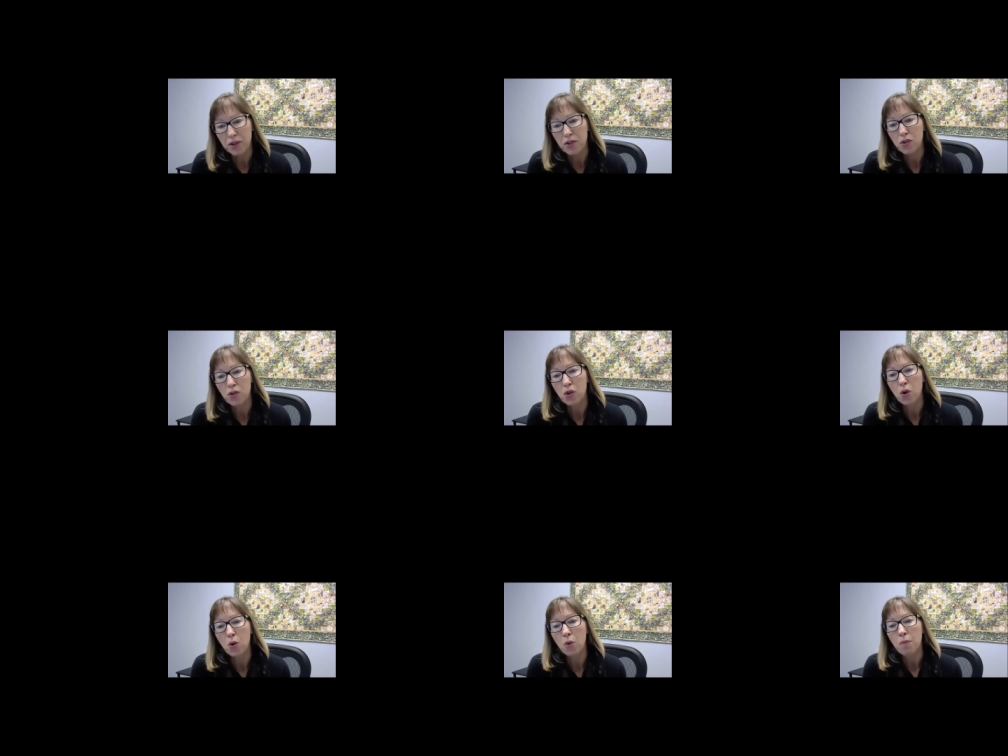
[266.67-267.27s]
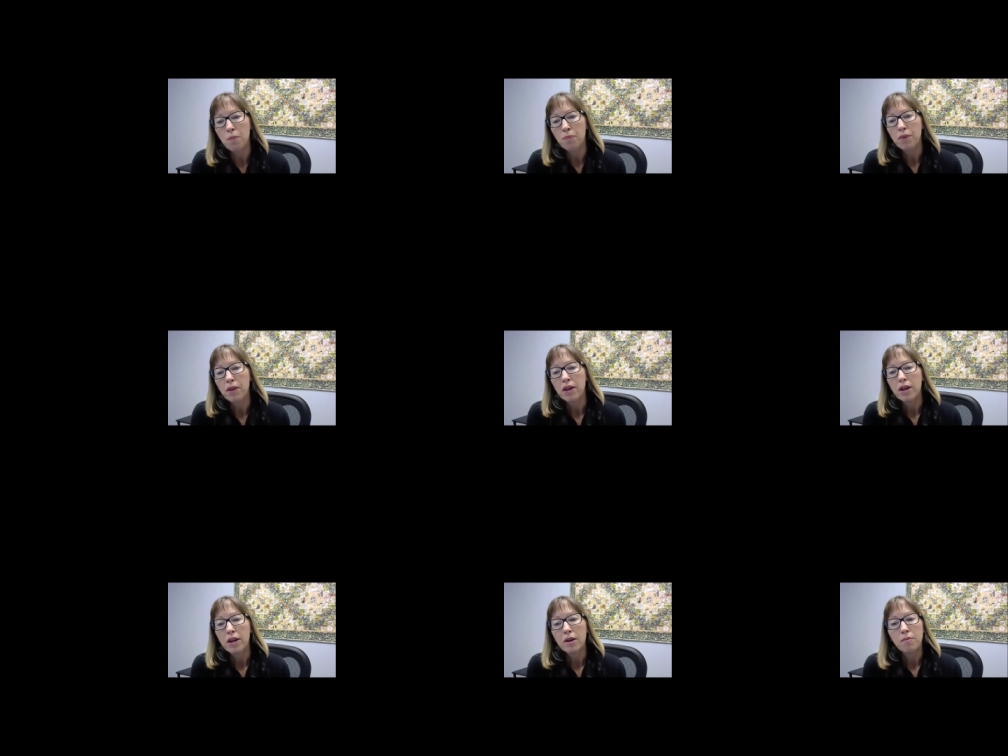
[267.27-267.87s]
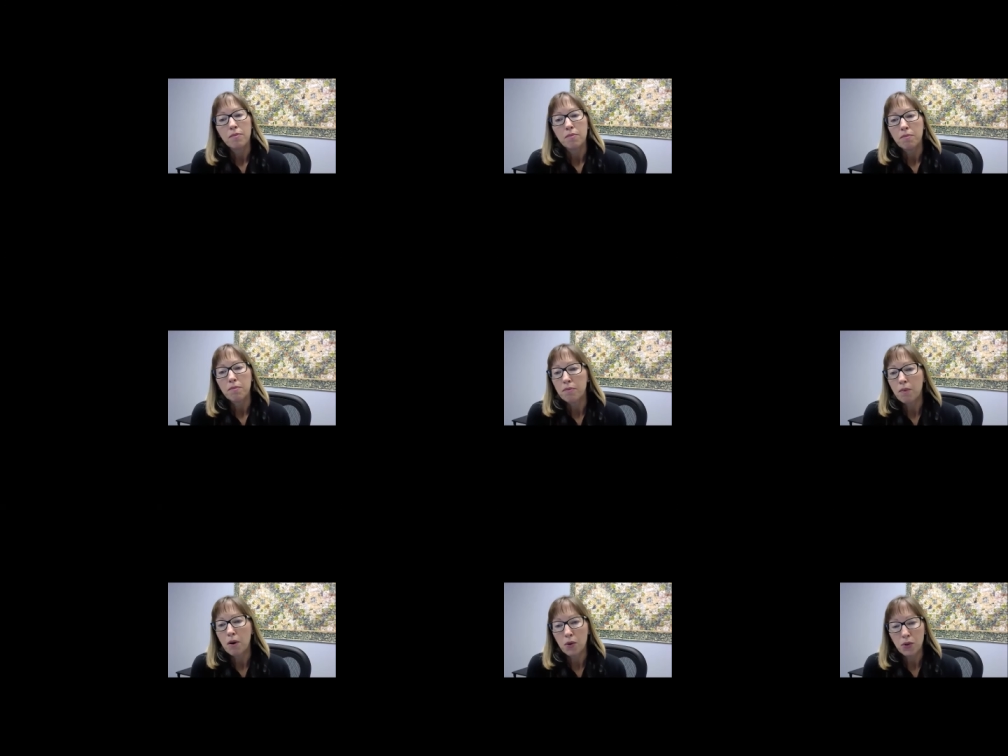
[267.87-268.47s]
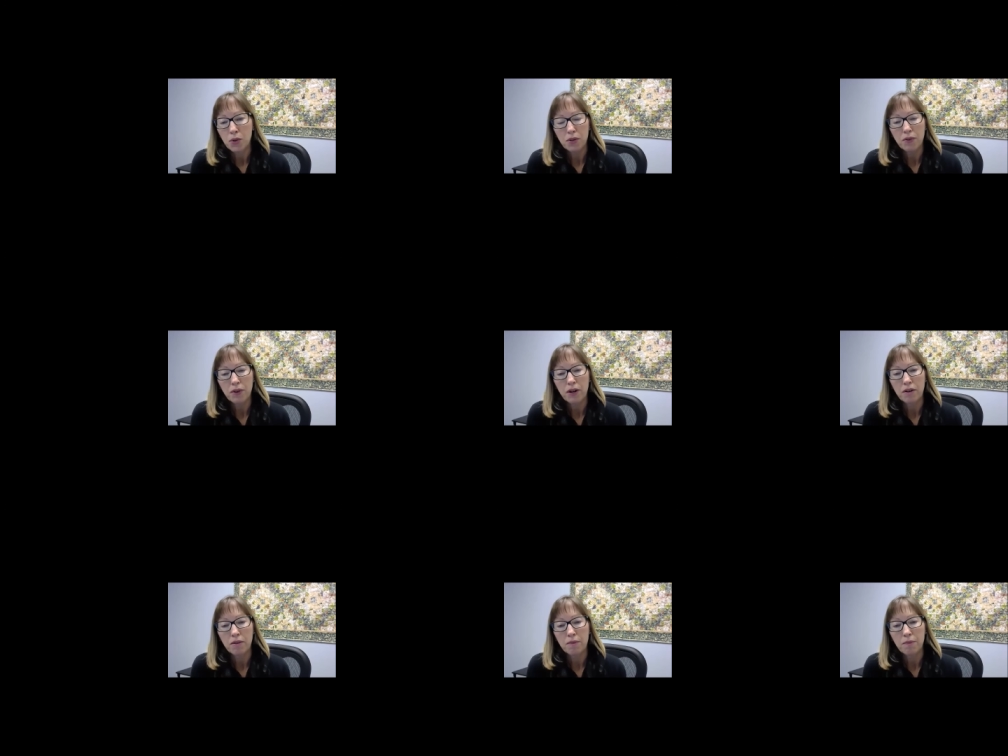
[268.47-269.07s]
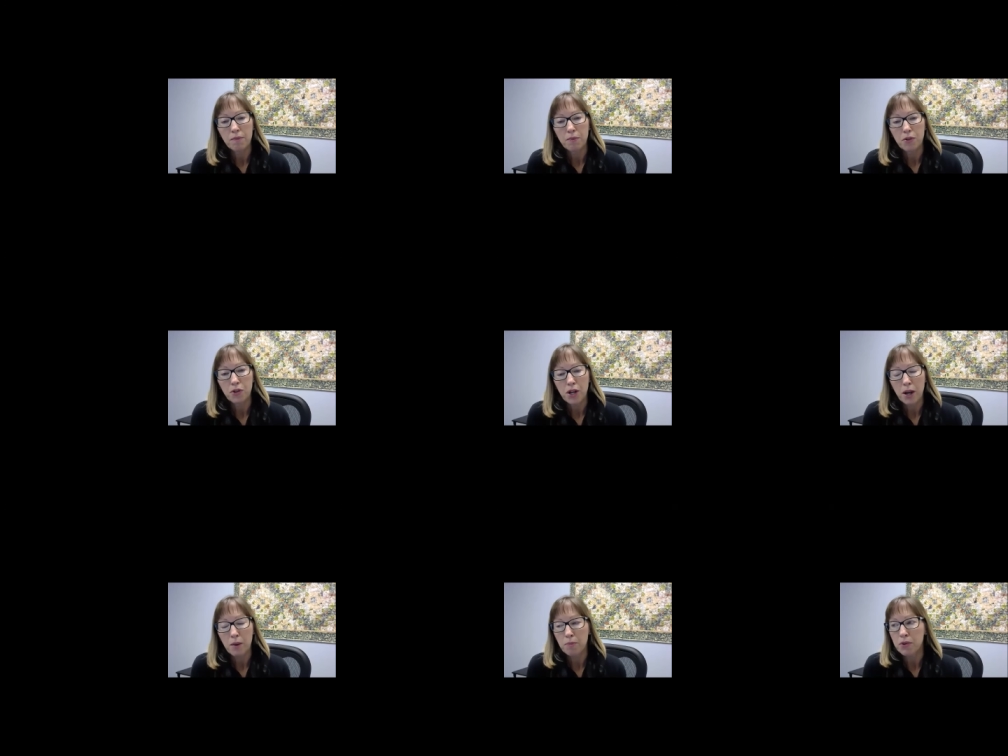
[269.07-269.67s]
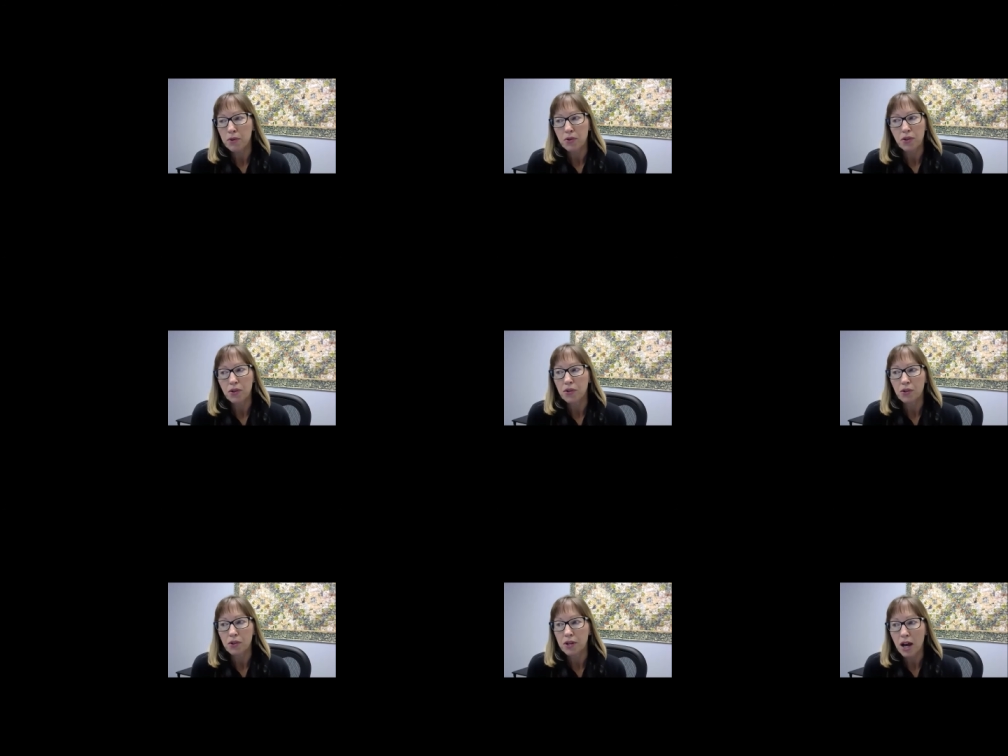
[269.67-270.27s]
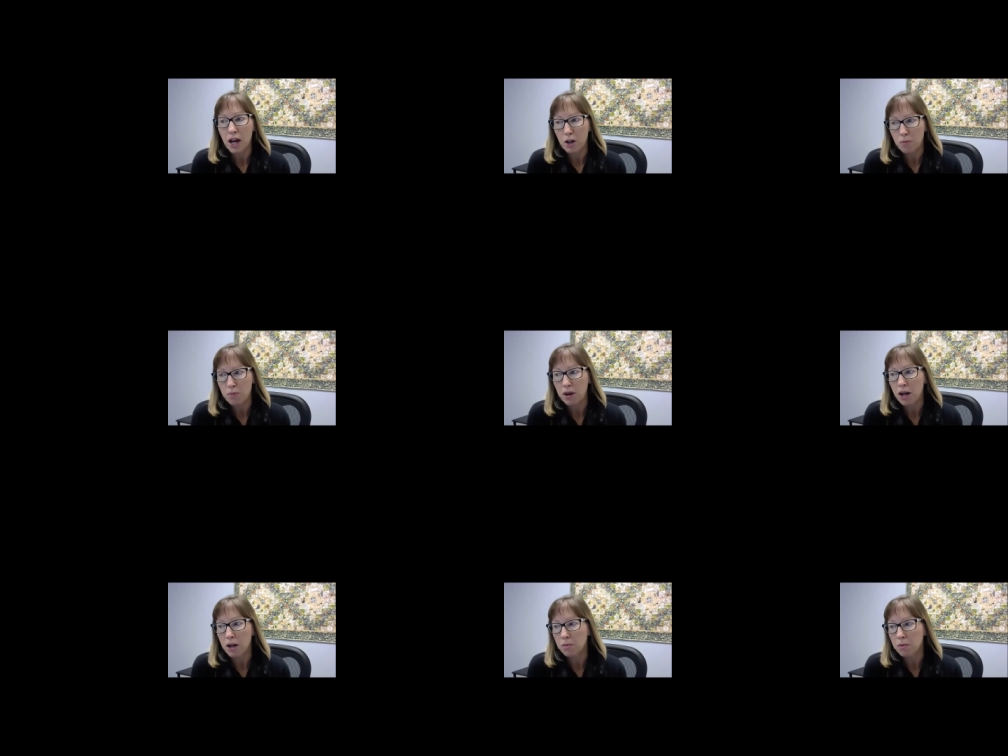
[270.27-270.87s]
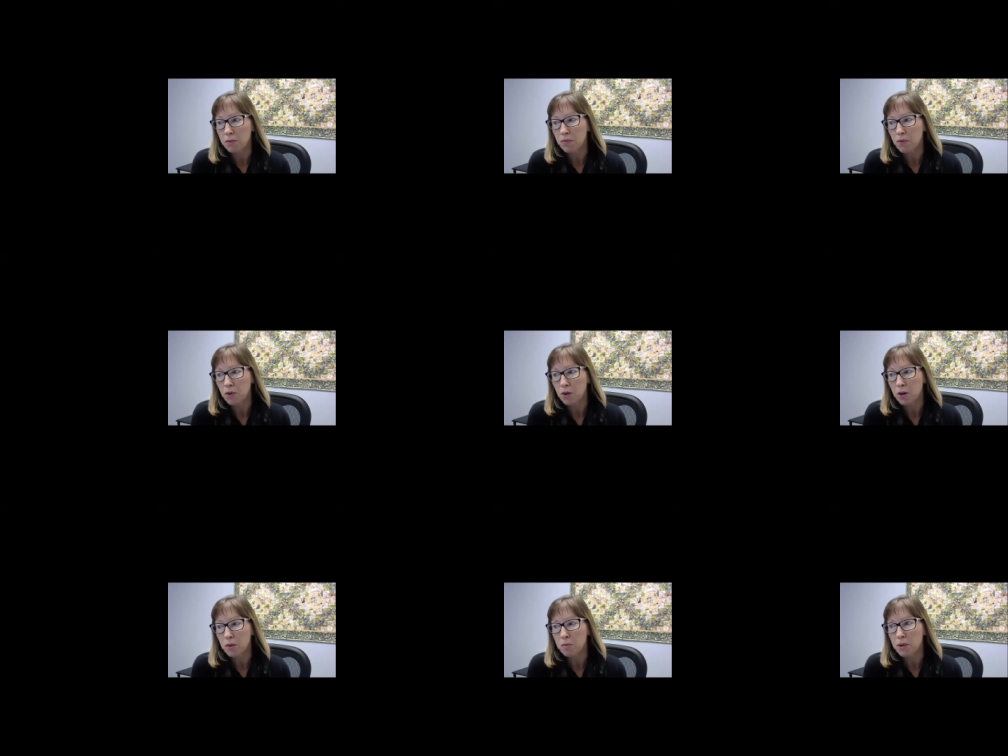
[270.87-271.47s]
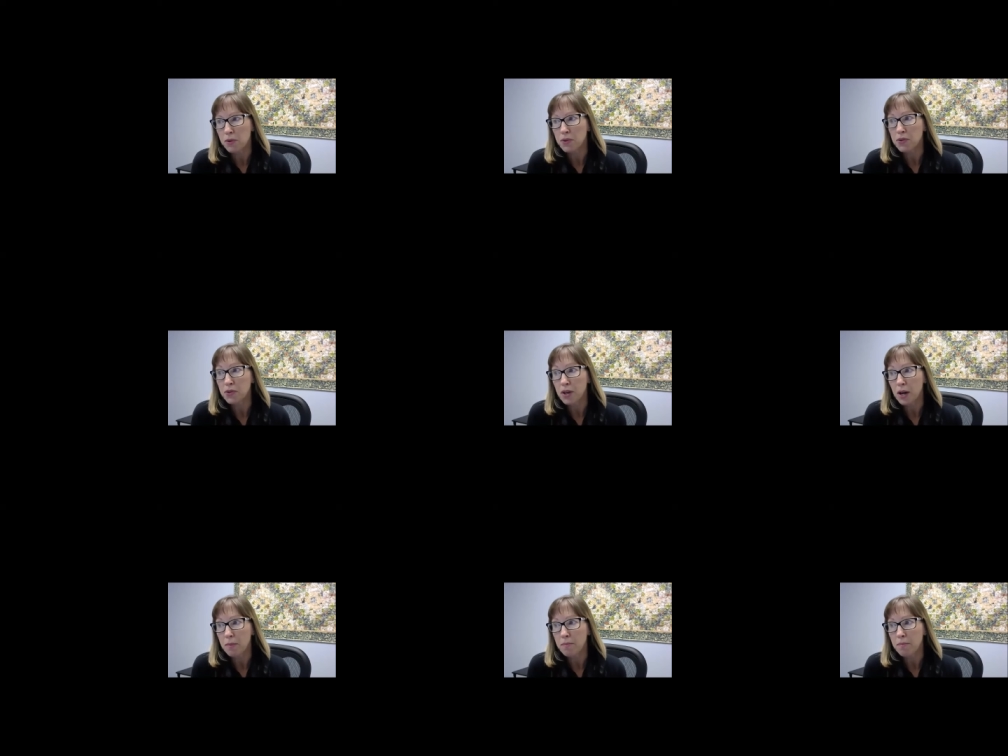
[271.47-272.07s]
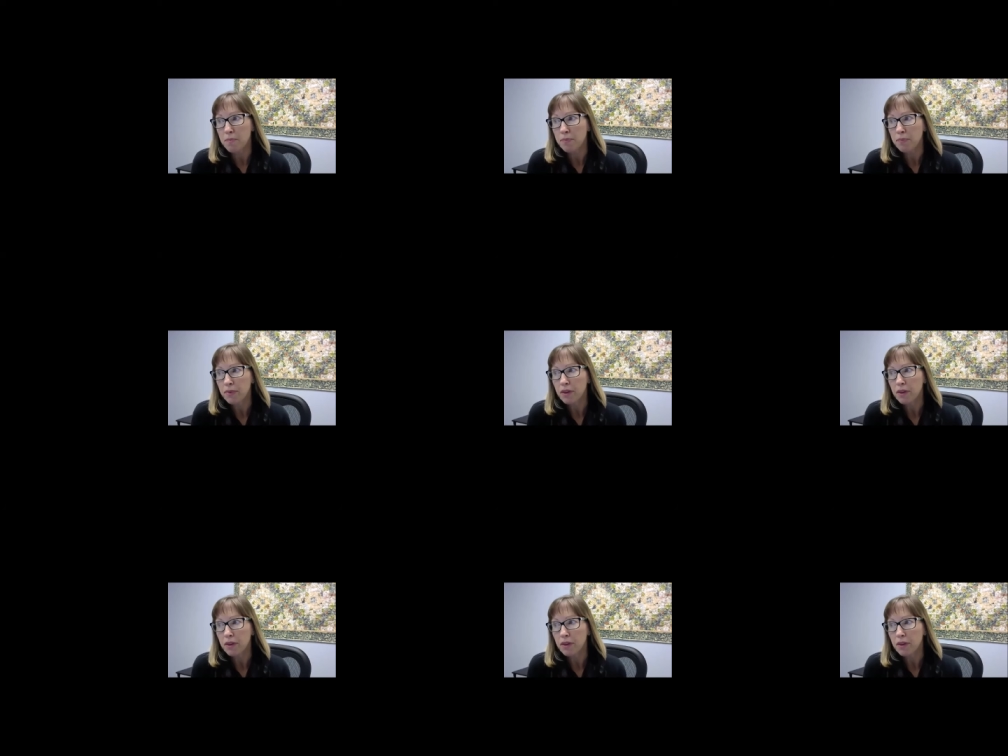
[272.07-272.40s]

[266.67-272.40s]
So most of our chapters this is not a problem for, but some